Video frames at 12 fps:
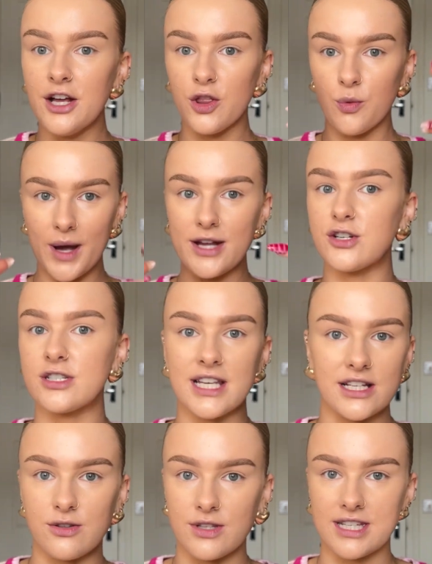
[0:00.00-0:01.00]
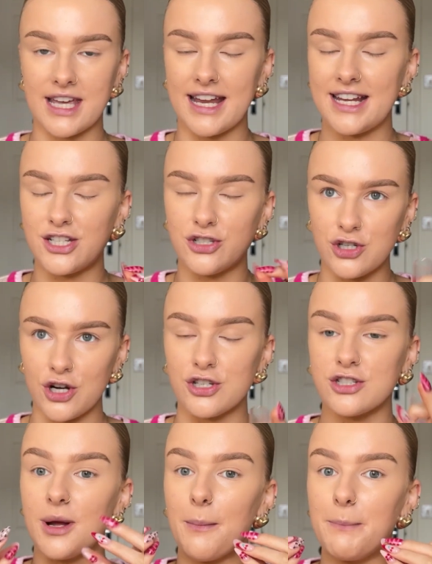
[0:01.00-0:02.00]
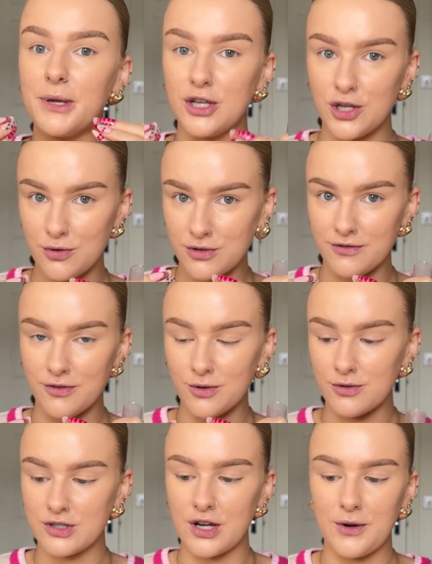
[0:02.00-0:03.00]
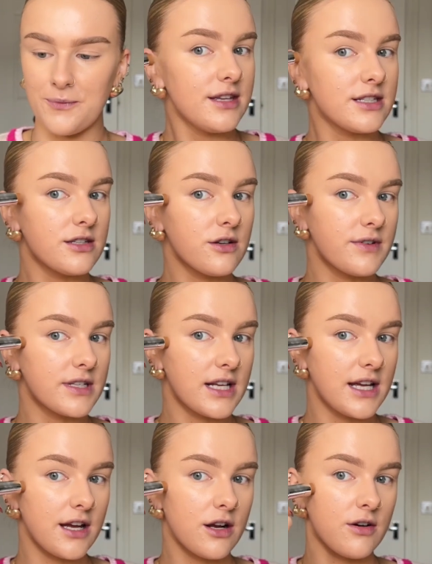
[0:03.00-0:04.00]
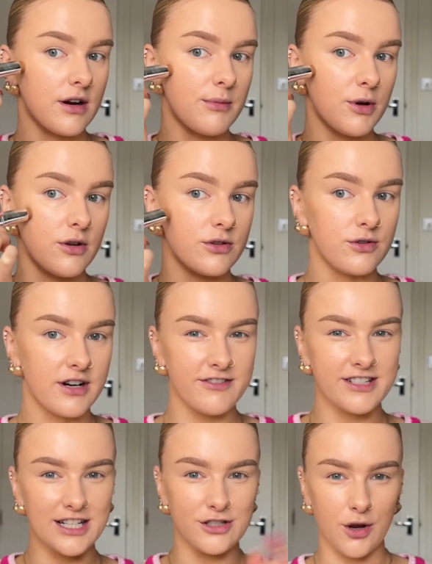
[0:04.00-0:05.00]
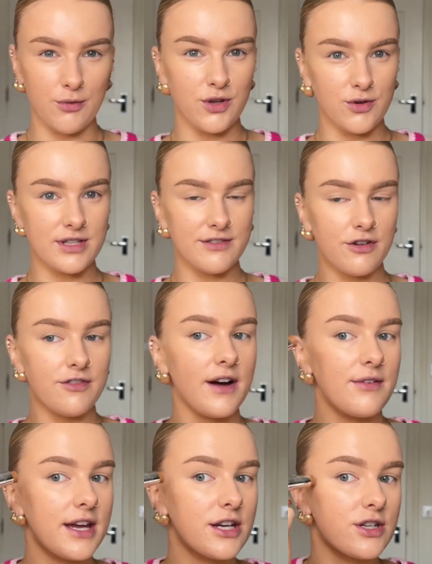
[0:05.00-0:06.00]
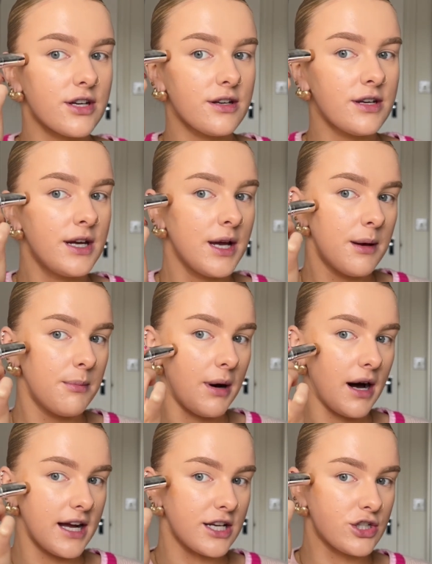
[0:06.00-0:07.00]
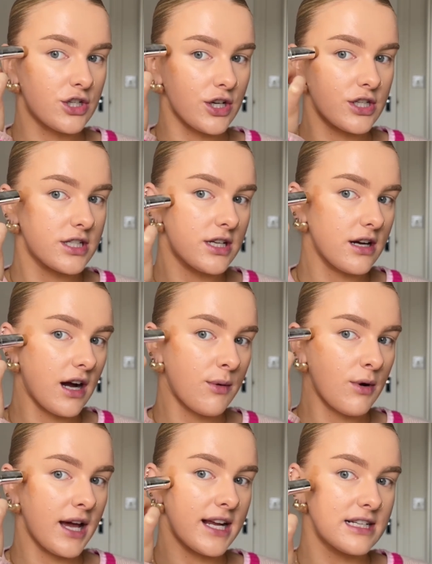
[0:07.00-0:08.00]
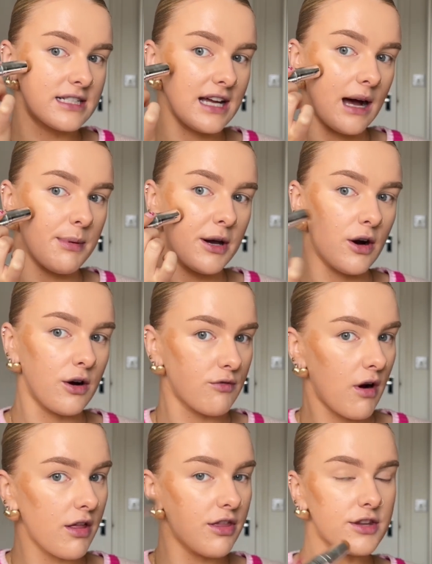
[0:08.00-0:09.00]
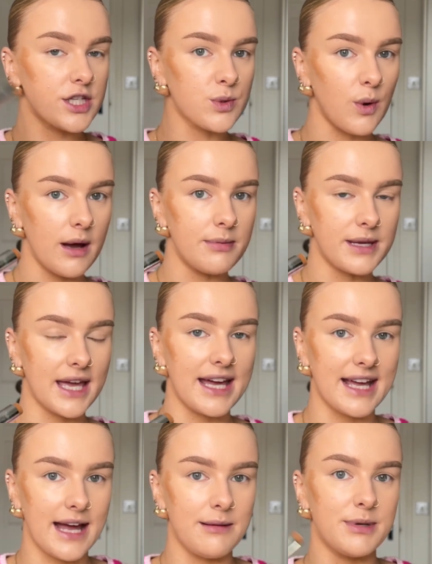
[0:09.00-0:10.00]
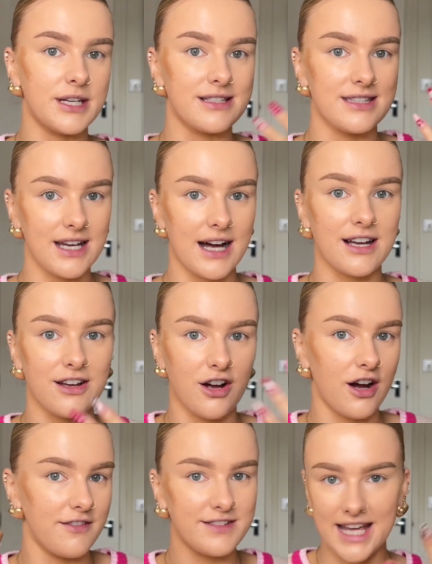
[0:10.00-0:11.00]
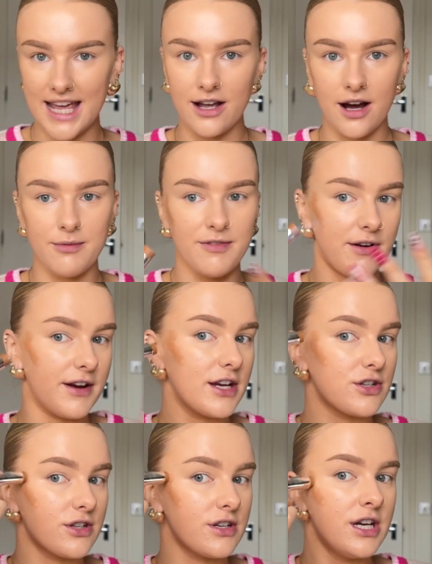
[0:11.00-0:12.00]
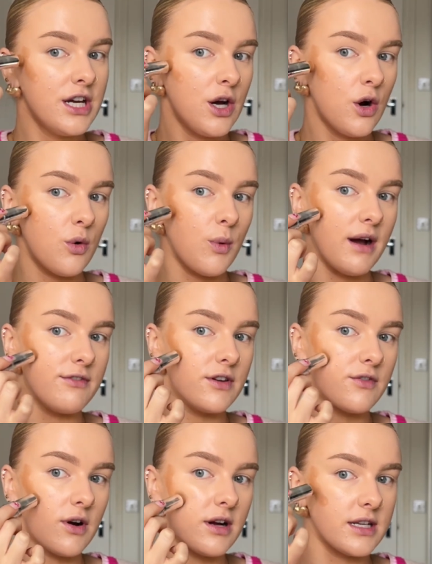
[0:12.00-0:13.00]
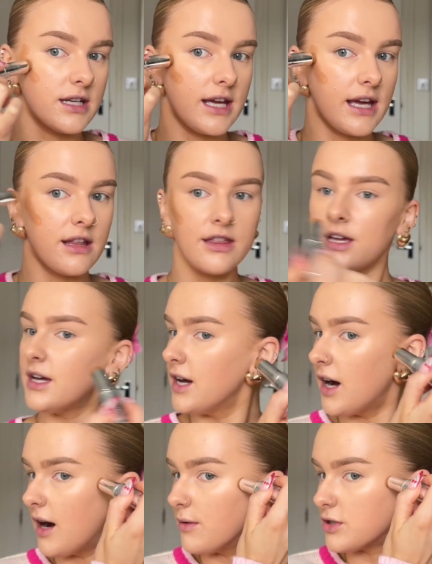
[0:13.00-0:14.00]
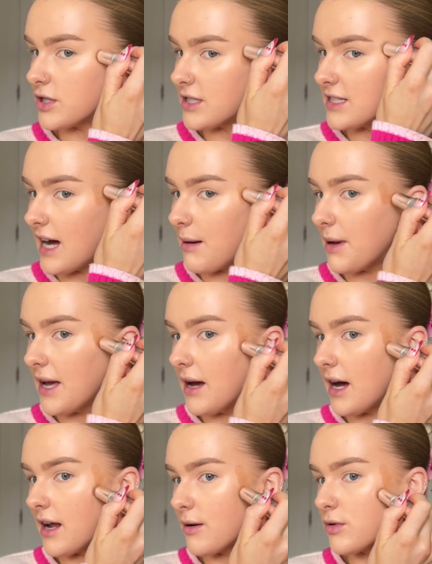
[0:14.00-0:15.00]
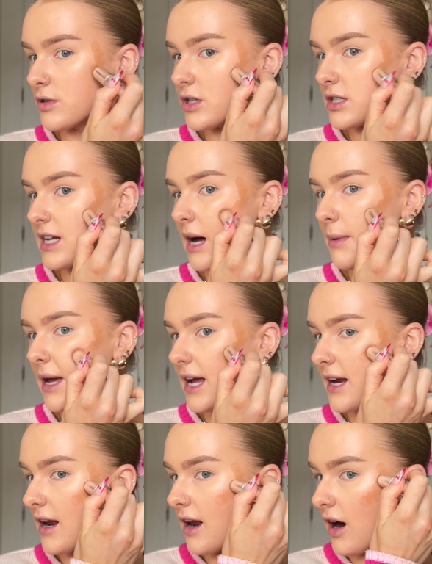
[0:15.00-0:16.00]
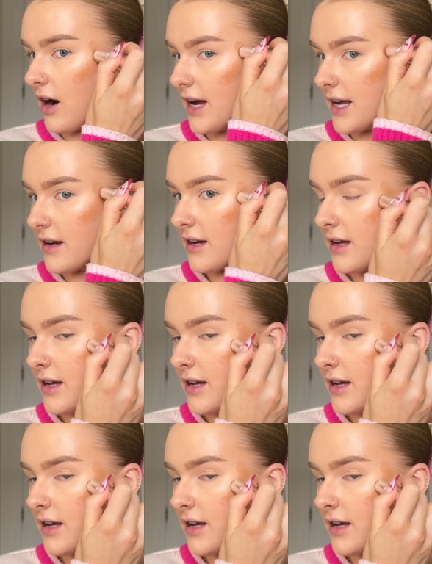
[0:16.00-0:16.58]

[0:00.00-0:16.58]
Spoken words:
the way it just sits on the skin is just beautiful. So this is obviously cream contour. I obviously don't use it for foundation, but I will like dab it on rather than swiping it again because that can kind of take up foundation or whatever you've got underneath. I will just dab it, and I will just dab it in a line.